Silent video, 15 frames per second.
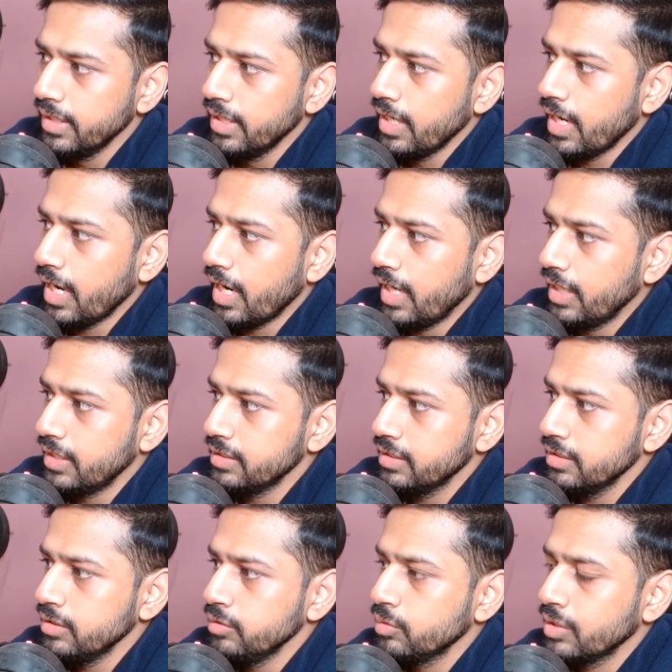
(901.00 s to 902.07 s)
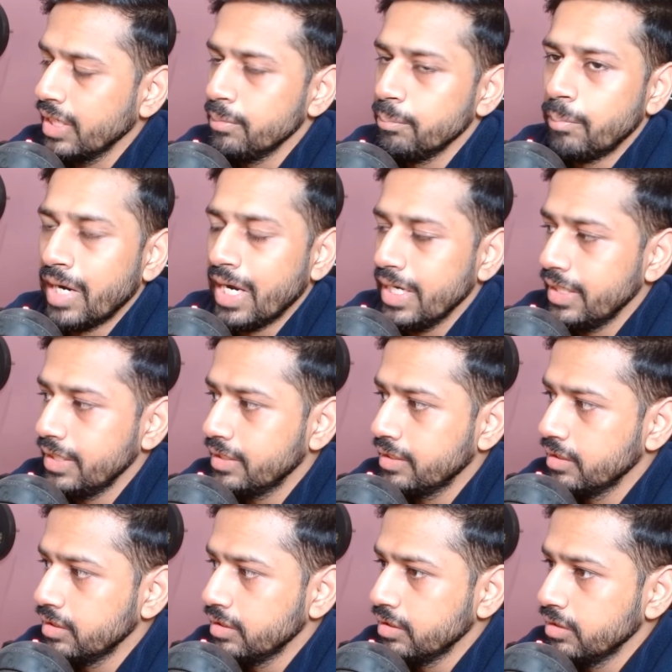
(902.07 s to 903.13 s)
and you can buy it.
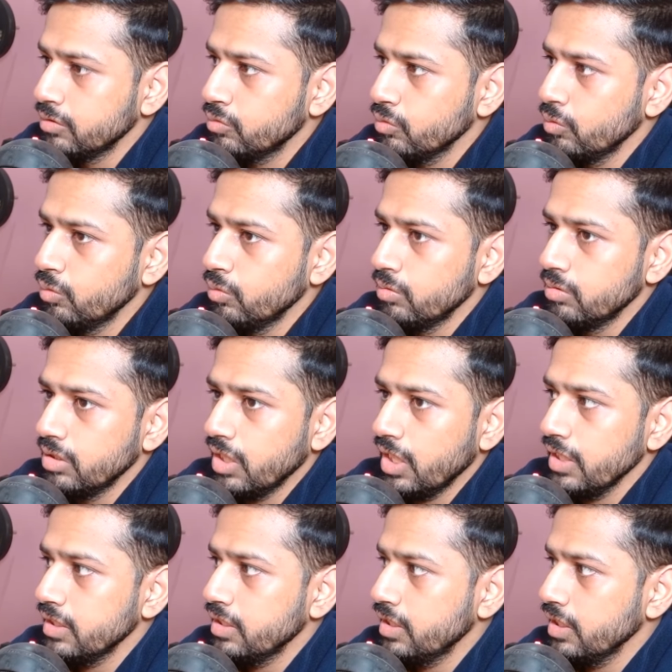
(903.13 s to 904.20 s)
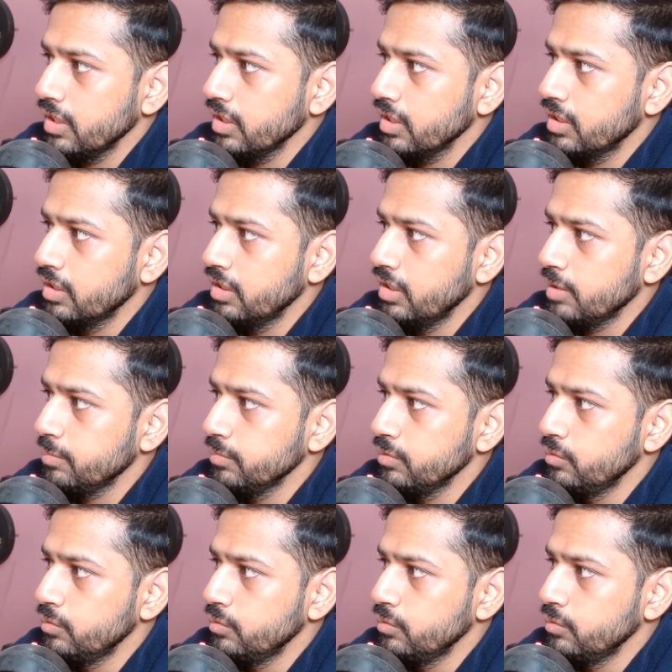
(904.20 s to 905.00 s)
So I think, let me show